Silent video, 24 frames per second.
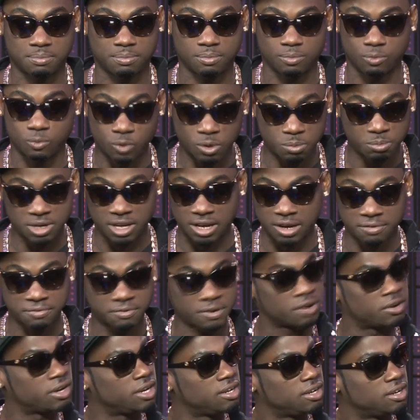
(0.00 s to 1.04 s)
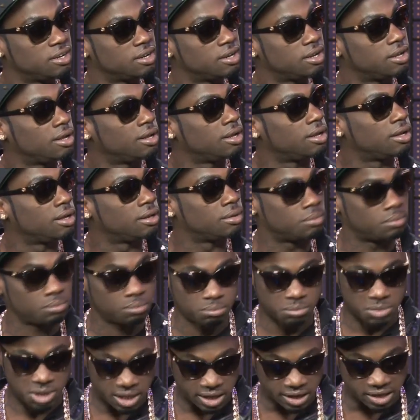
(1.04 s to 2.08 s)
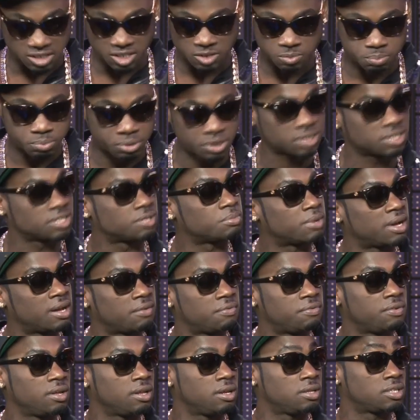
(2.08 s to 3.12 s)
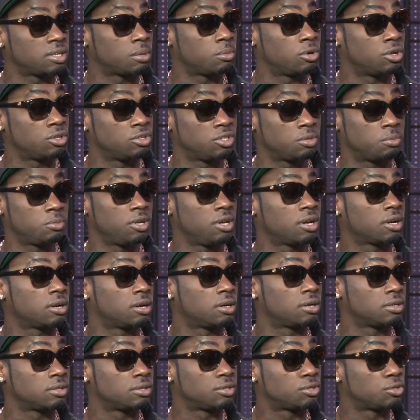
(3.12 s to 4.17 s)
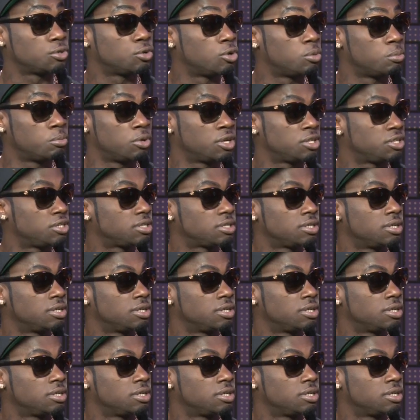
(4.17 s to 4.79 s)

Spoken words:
when we are foreign, me express my feelings about Jamaica so much.